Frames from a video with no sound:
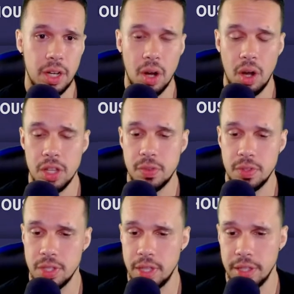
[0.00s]
cards
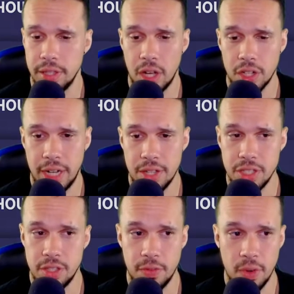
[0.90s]
for the auction house
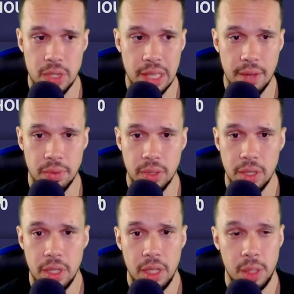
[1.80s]
is the first level.
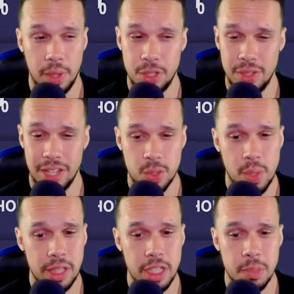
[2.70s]
You want to do that as
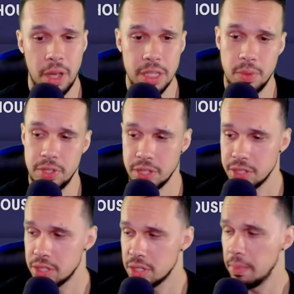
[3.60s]
quickly as possible as you can
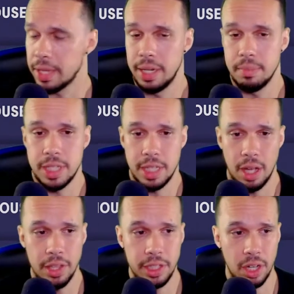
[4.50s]
start making MT
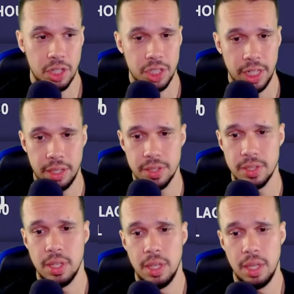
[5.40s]
on the auction house.